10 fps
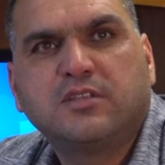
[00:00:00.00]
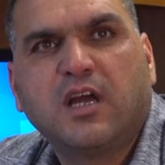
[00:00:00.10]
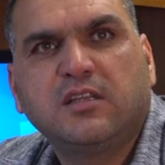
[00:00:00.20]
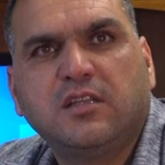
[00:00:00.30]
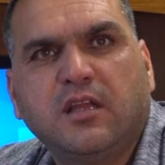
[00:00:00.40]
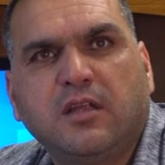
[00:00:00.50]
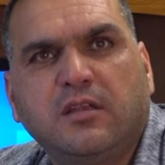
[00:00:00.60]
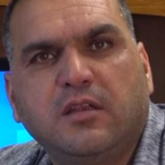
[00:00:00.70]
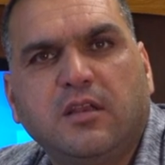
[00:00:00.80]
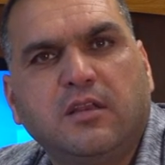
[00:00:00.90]
started
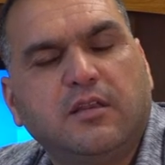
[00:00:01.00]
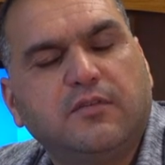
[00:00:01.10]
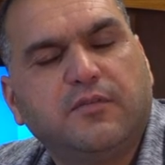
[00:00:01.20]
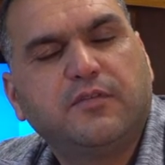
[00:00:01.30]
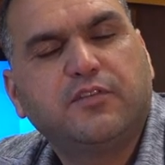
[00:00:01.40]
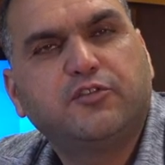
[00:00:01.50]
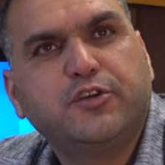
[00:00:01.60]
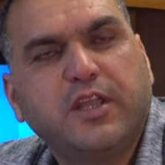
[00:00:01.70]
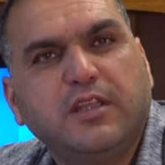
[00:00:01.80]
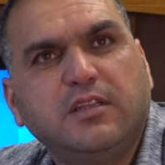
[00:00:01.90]
in, in fifth
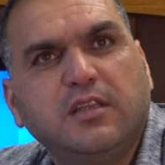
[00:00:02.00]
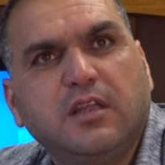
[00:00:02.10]
grade,